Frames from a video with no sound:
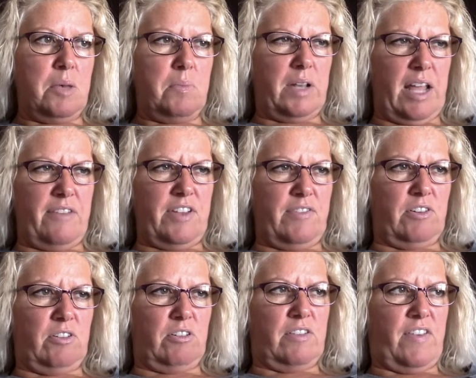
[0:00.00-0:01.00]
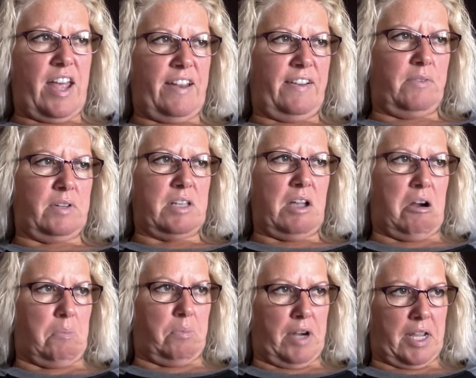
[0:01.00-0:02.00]
but I've never heard of anyone's
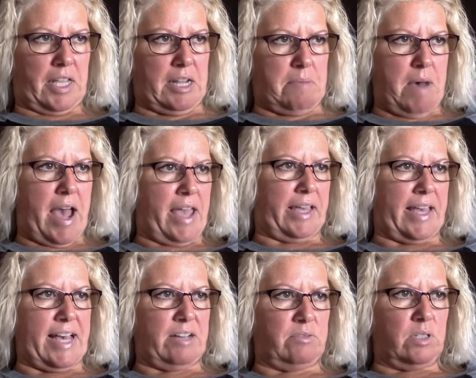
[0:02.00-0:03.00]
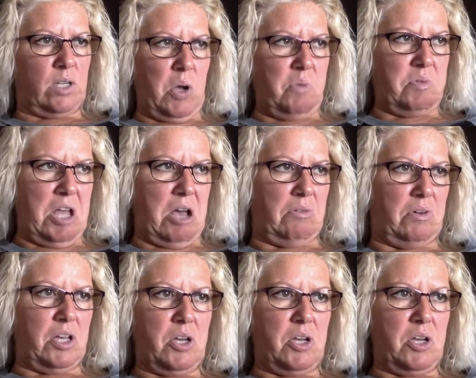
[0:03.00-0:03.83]
heart breaking on my account. Oh, no.